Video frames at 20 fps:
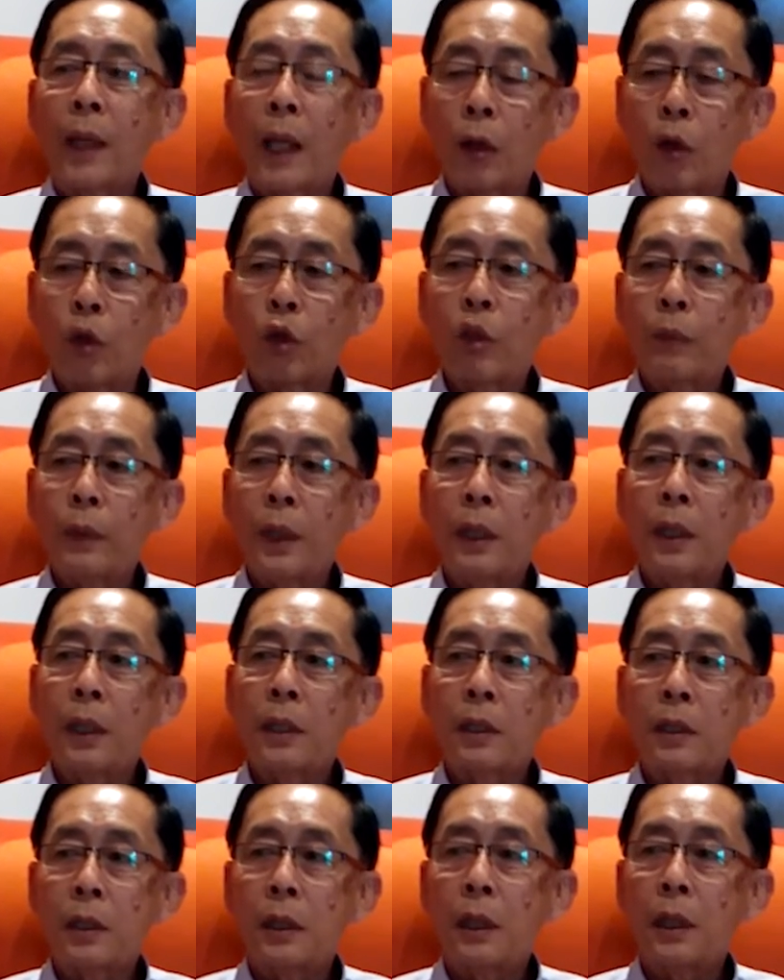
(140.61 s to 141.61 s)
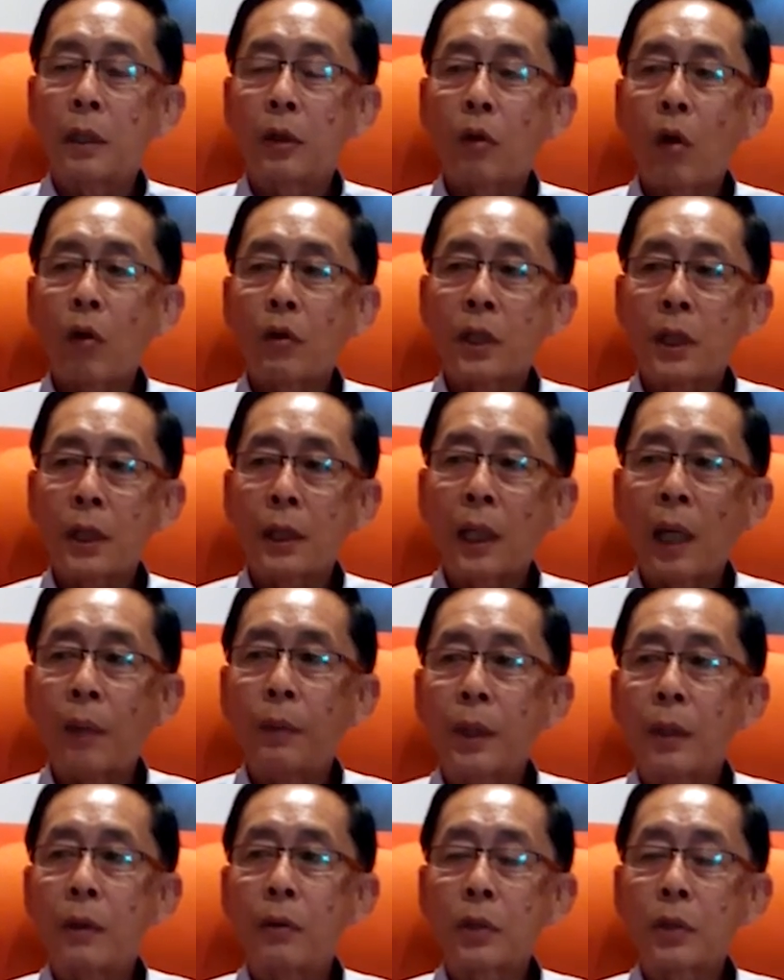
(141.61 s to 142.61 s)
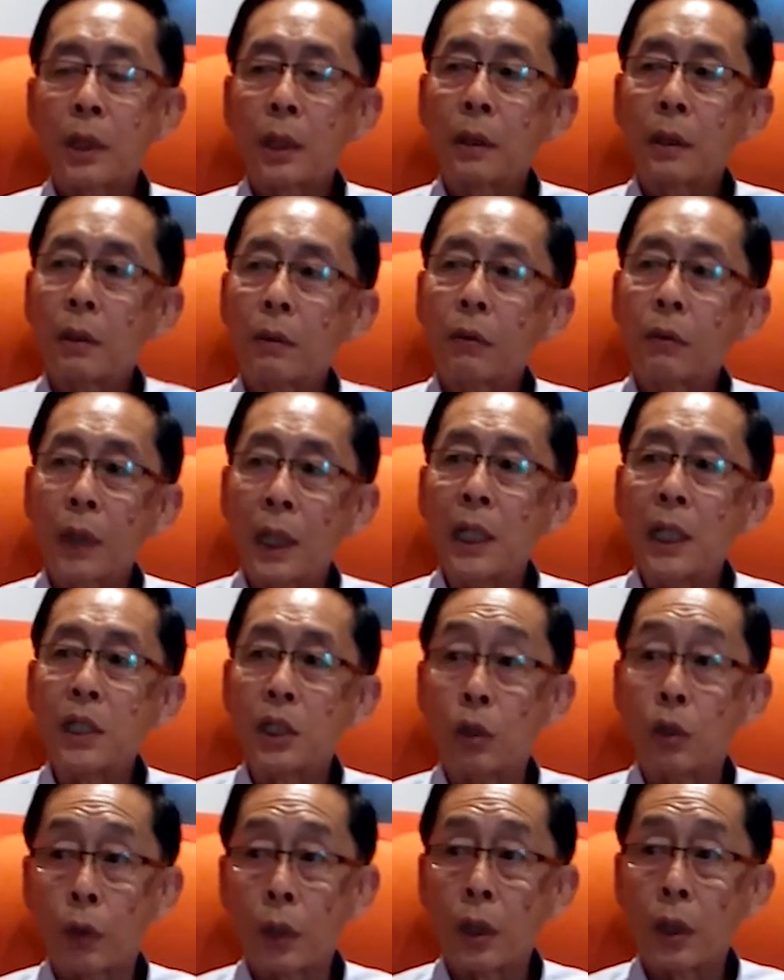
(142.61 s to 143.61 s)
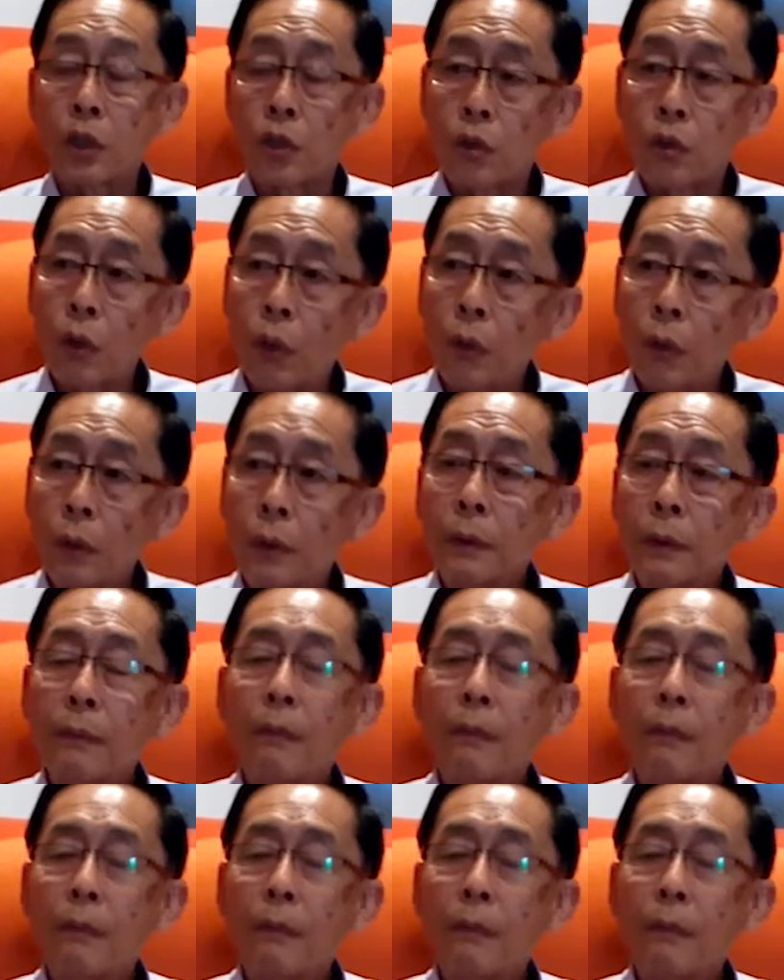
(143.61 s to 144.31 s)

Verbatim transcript: And glutamate is the toxic chemical signal released during a stroke.